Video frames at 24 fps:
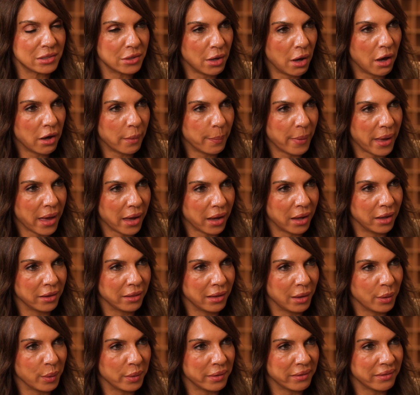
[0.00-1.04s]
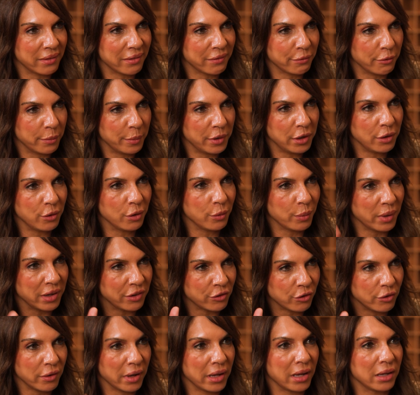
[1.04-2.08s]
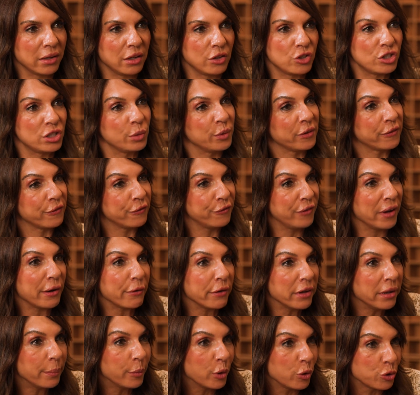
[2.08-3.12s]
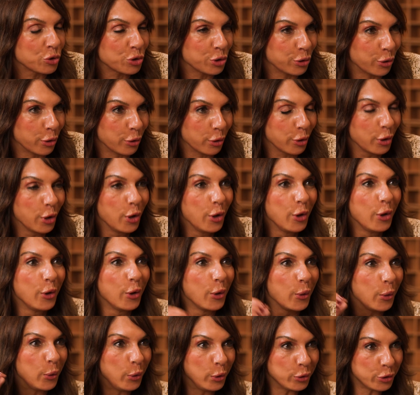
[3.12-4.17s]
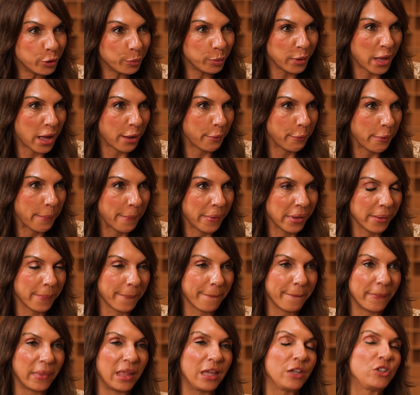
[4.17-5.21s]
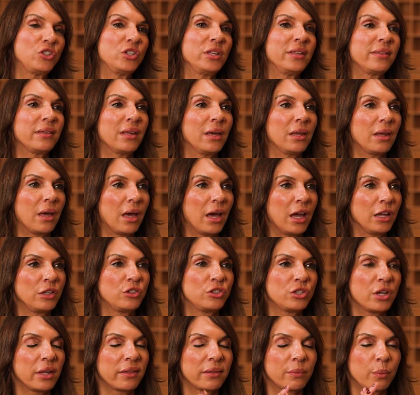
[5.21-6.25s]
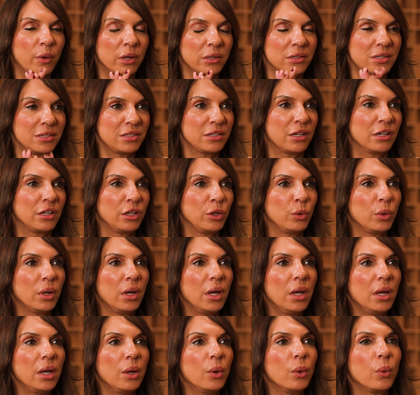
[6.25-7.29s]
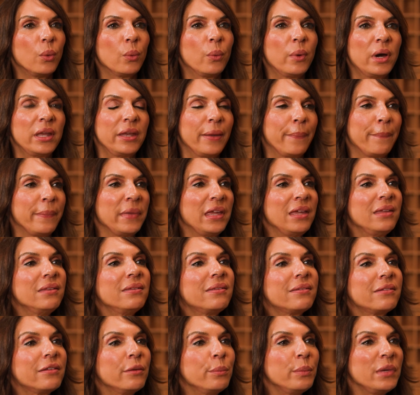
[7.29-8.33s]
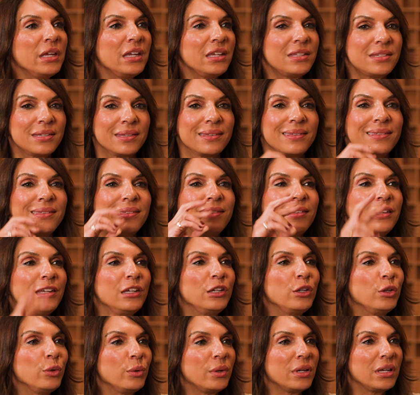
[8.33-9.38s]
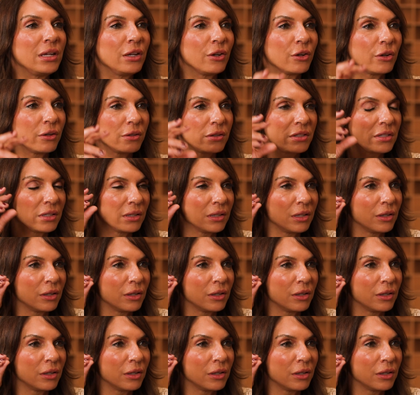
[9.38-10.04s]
talk back, and there was this woman who raised her hand, and she was very emotional, older Black woman. And she said, I just want to tell you what it means to me to see you here, to